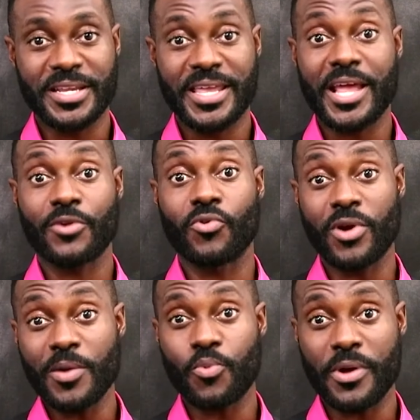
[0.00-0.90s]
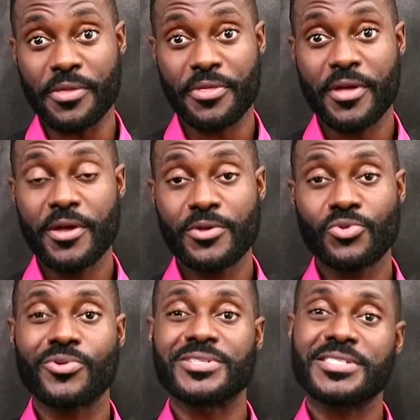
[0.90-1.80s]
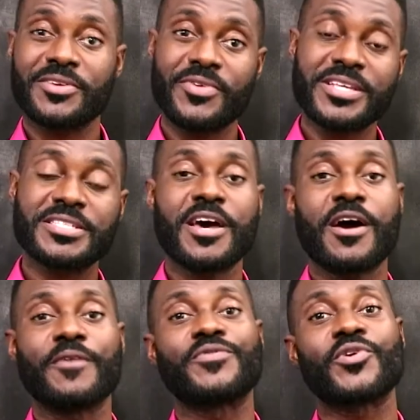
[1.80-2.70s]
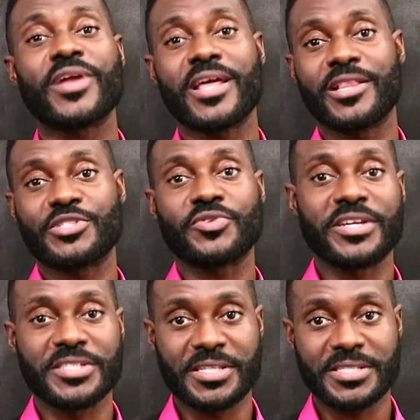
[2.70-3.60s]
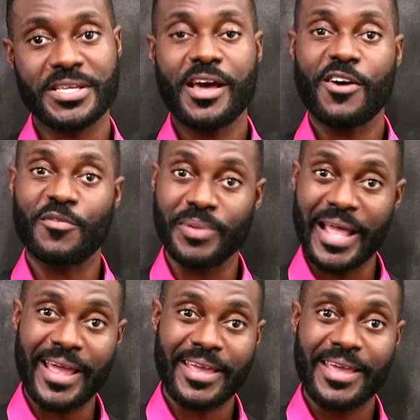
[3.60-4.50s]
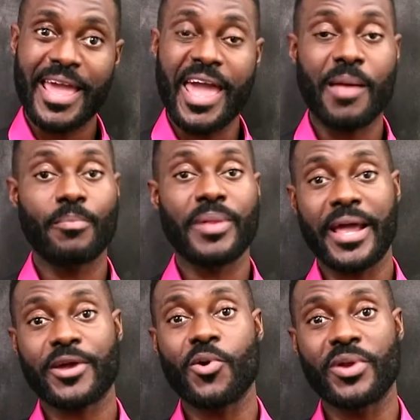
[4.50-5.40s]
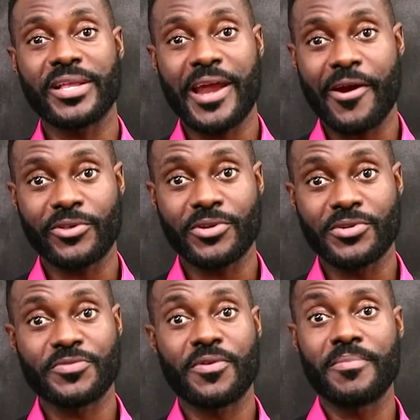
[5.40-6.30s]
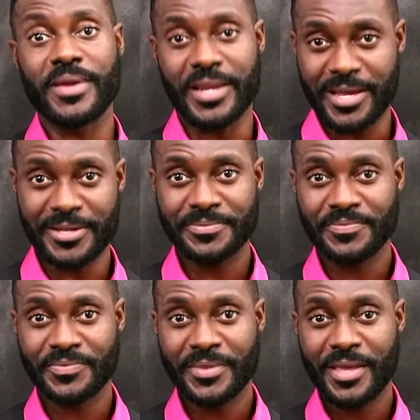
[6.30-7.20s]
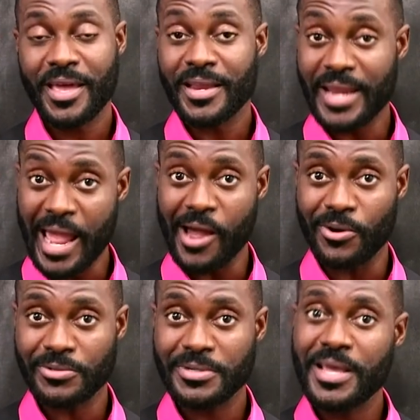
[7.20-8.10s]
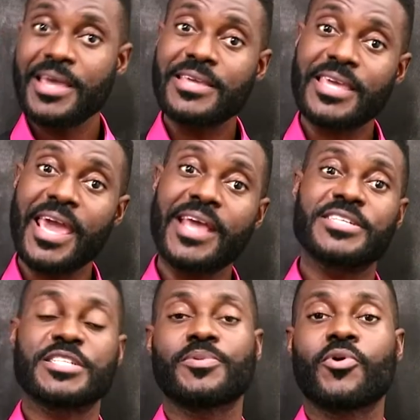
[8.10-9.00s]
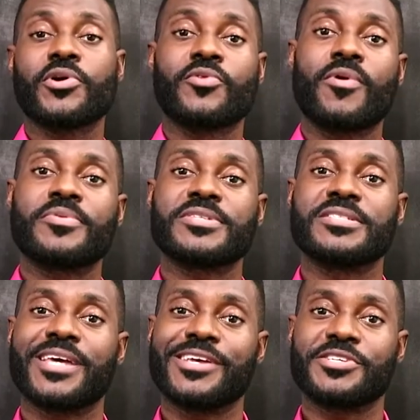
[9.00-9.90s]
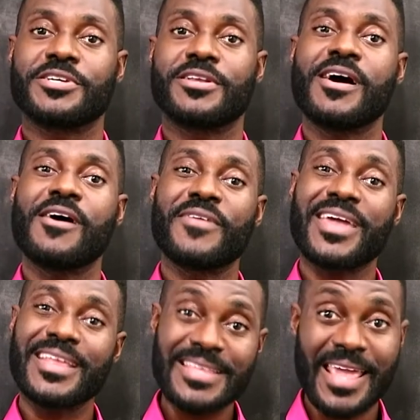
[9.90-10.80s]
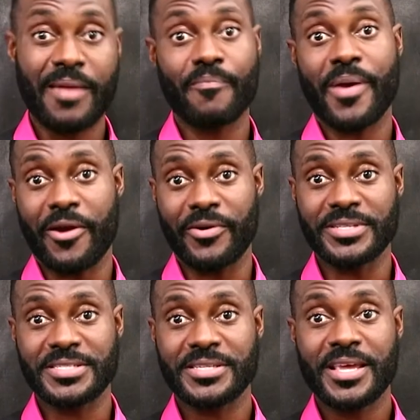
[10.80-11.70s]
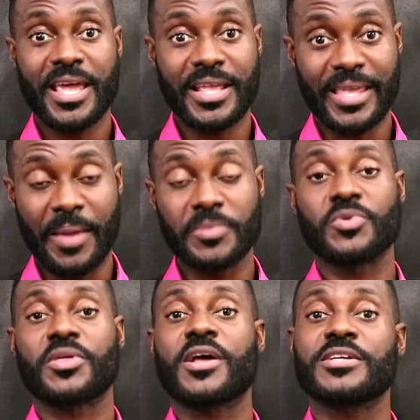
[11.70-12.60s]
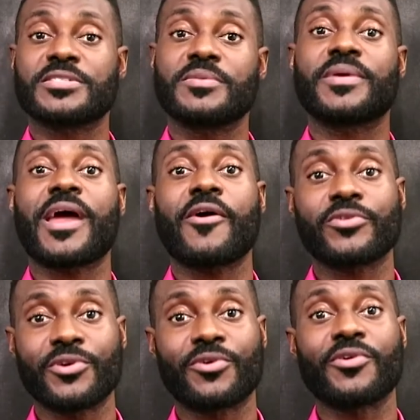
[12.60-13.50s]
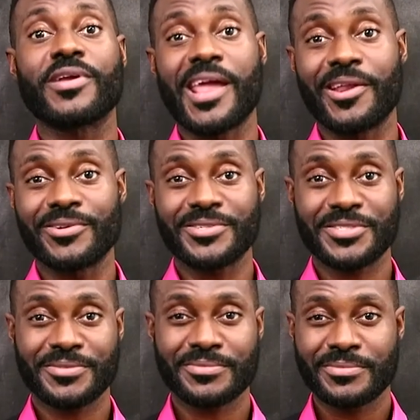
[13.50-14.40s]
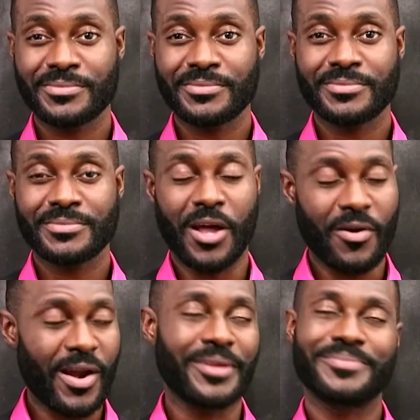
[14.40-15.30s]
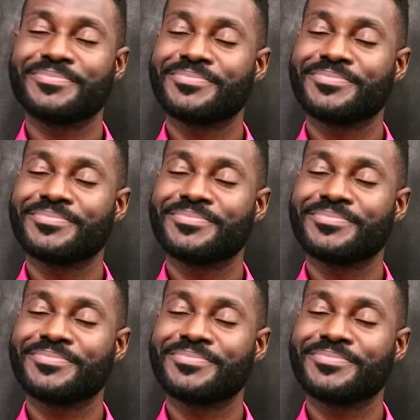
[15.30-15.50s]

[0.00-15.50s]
he had grown up with through a series of 30 illustrations of black and black coded characters from media. Now, Kay is exploring the representation of in game parents in games with custom character creators. All right,